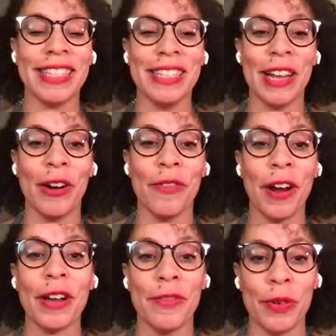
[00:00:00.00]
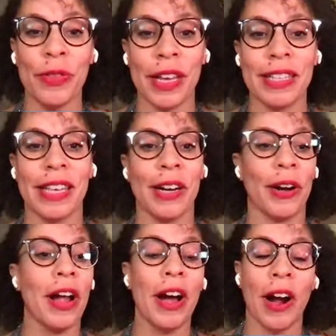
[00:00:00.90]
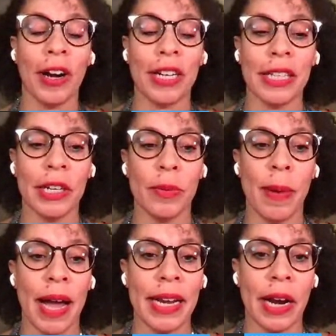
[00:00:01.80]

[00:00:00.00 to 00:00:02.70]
There are very few things that are clear